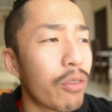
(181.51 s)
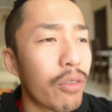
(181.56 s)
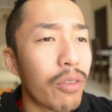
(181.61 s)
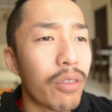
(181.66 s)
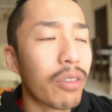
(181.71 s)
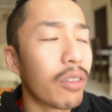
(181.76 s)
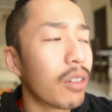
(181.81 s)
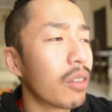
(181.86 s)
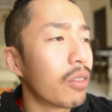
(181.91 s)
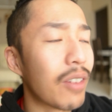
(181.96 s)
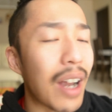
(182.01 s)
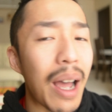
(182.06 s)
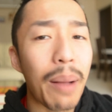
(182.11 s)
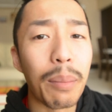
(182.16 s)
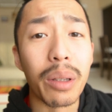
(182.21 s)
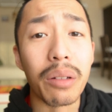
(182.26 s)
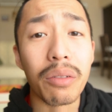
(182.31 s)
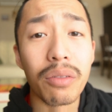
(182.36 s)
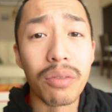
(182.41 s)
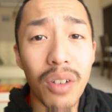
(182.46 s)

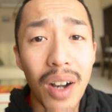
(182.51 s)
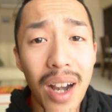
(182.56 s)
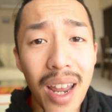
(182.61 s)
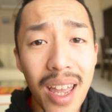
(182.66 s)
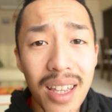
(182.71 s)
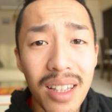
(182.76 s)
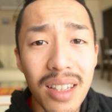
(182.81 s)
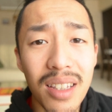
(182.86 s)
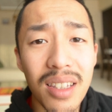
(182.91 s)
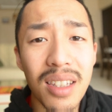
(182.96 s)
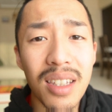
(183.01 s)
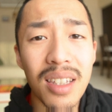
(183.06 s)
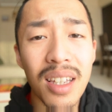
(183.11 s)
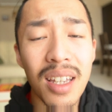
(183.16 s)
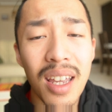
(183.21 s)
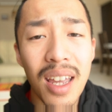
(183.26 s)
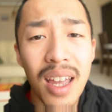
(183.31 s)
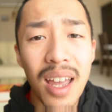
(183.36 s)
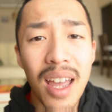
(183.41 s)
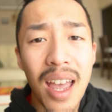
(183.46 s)
family friends,
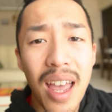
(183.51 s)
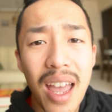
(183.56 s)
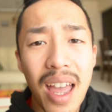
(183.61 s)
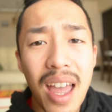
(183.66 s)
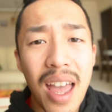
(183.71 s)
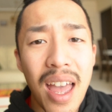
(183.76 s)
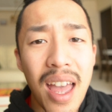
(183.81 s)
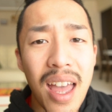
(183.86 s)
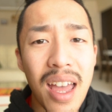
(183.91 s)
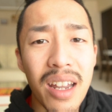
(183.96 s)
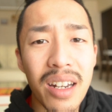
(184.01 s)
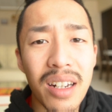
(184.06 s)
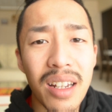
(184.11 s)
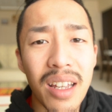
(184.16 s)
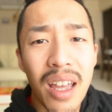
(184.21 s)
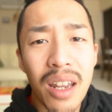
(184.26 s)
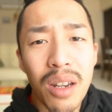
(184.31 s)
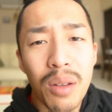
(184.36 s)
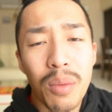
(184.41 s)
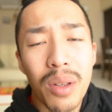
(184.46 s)
and
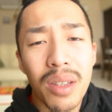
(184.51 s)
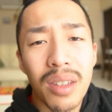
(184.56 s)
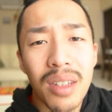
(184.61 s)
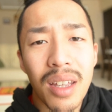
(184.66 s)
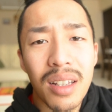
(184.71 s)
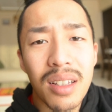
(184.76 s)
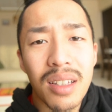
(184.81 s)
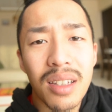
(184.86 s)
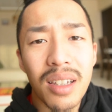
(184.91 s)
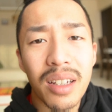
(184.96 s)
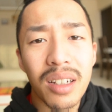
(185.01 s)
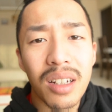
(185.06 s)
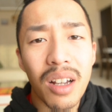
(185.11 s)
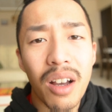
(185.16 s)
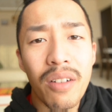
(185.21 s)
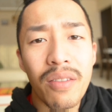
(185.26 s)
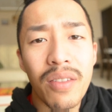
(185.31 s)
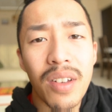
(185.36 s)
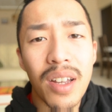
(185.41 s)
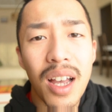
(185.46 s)
anyone that's like
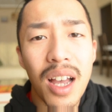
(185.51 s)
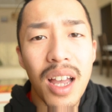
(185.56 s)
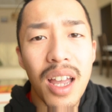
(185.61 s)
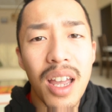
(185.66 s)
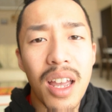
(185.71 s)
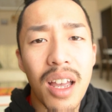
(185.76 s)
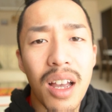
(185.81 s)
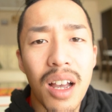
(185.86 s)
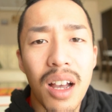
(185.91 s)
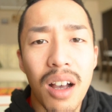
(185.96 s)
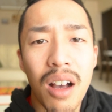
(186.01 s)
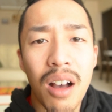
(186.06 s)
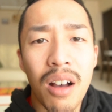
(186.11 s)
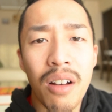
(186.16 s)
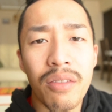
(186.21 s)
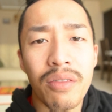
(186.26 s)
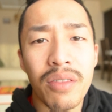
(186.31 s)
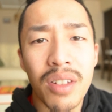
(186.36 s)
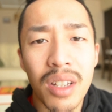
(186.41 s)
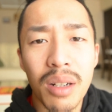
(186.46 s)
of
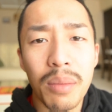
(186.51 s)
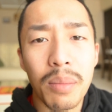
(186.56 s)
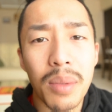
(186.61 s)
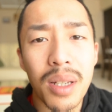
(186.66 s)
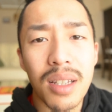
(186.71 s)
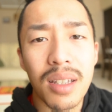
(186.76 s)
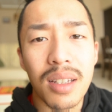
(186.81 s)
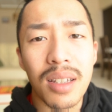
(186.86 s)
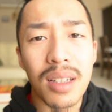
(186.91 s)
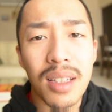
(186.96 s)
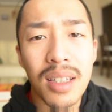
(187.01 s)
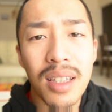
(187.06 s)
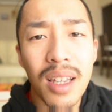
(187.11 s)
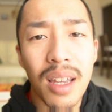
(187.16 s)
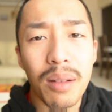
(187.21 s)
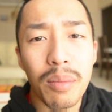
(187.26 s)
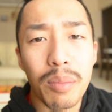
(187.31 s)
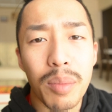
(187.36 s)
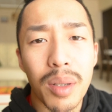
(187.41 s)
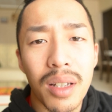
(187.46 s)
Vietnamese
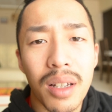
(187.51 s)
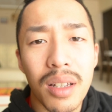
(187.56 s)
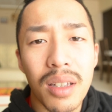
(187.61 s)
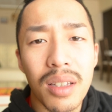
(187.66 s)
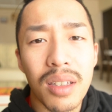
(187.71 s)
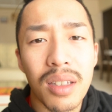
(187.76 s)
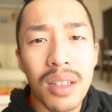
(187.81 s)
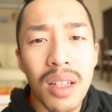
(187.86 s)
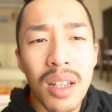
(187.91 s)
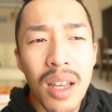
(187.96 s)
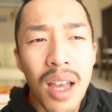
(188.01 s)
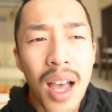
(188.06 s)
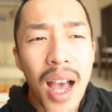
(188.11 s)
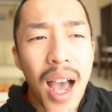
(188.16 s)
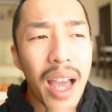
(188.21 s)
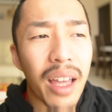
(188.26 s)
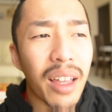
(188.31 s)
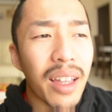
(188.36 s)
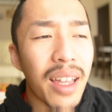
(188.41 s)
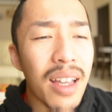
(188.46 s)
descent. Because
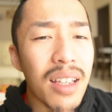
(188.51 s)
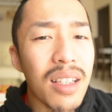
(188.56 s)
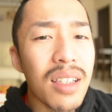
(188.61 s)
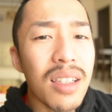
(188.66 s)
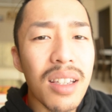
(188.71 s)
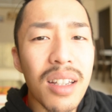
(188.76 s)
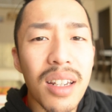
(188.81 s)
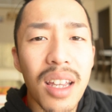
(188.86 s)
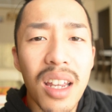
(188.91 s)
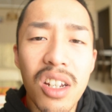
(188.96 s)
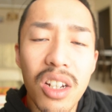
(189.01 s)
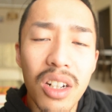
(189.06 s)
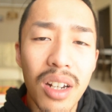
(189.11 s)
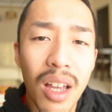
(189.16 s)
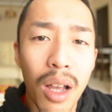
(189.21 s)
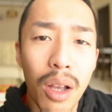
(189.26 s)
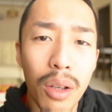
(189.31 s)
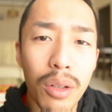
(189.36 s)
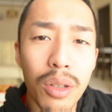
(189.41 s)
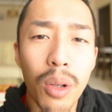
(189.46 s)
I guess in Asian
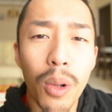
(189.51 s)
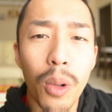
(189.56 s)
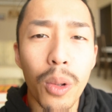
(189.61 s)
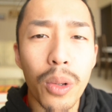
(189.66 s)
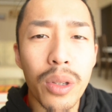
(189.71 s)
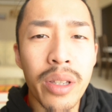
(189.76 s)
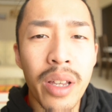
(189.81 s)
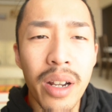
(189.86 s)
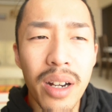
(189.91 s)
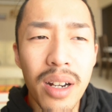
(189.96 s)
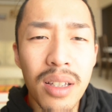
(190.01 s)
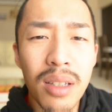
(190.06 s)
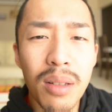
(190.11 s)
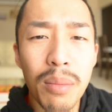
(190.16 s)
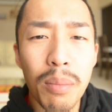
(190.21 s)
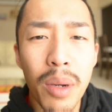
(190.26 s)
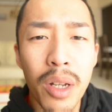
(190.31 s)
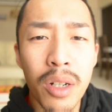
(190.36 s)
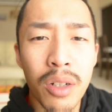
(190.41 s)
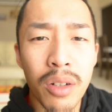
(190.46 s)
households, there isn't
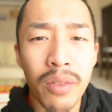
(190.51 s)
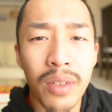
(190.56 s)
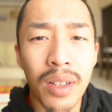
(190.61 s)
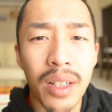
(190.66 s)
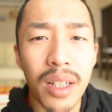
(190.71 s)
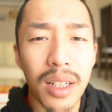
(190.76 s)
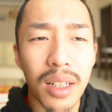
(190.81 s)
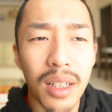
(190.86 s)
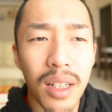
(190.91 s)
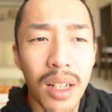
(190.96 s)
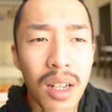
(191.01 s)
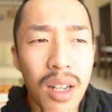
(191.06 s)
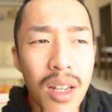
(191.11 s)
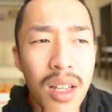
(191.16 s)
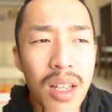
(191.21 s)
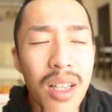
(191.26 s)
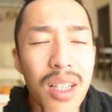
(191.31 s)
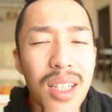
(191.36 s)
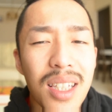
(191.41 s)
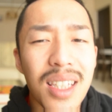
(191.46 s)
much of like
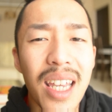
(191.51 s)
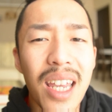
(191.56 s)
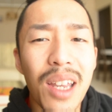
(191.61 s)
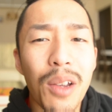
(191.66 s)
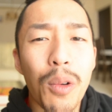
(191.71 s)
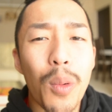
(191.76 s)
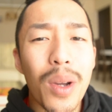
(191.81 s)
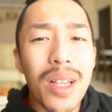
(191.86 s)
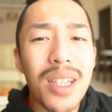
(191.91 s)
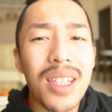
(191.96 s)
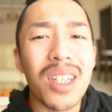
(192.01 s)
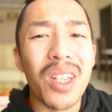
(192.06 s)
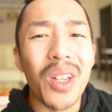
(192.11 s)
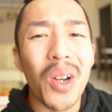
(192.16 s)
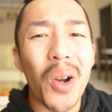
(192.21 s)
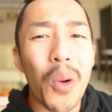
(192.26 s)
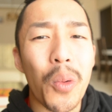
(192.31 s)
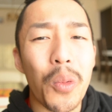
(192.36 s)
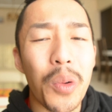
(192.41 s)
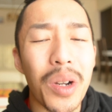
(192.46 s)
saying what's, you
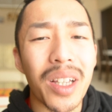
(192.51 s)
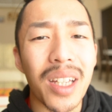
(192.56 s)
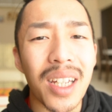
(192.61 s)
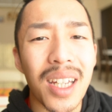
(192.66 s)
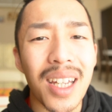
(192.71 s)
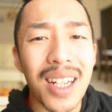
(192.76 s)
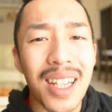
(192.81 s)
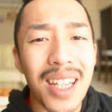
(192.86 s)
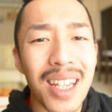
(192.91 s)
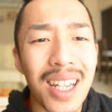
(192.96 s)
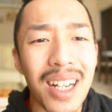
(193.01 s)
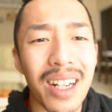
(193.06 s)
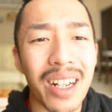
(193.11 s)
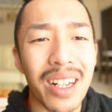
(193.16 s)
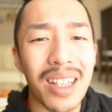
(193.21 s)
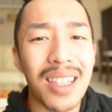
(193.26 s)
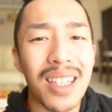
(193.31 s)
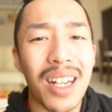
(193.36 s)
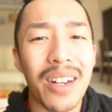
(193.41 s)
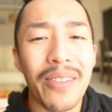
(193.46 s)
know, really in here
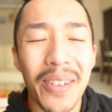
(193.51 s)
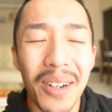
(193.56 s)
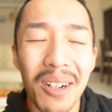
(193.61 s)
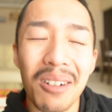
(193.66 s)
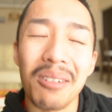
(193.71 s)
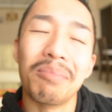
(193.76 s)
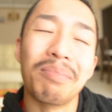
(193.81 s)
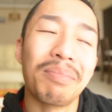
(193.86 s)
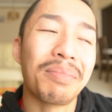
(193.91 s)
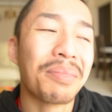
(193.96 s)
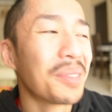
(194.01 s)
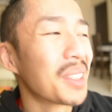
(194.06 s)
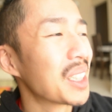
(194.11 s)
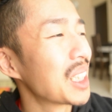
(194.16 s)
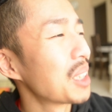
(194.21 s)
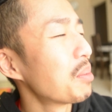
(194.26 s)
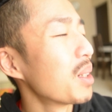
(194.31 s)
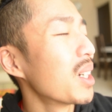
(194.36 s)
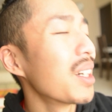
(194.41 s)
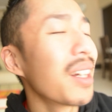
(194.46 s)
instead of, you know,
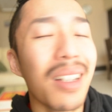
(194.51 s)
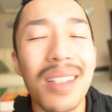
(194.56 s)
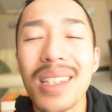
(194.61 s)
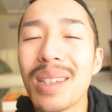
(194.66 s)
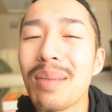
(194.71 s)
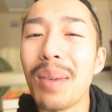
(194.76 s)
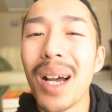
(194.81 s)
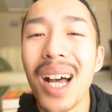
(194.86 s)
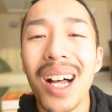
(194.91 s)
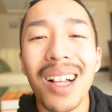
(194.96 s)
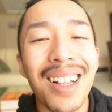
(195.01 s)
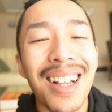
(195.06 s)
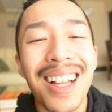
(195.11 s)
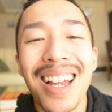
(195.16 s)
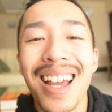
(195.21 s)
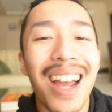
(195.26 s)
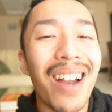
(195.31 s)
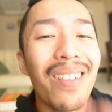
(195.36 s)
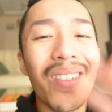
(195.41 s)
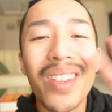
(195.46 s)
just put it on a smile,
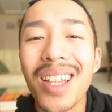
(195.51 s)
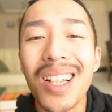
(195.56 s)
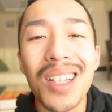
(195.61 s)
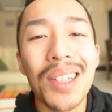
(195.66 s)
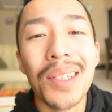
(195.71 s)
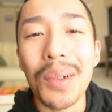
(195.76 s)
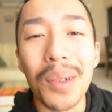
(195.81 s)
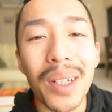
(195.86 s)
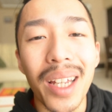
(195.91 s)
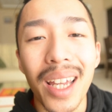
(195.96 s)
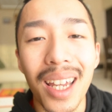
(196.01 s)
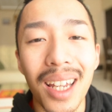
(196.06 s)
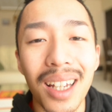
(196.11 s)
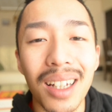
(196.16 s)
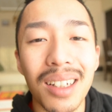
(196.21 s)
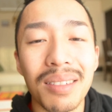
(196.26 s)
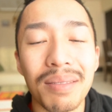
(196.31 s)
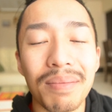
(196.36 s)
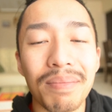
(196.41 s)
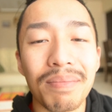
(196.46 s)
everything's okay.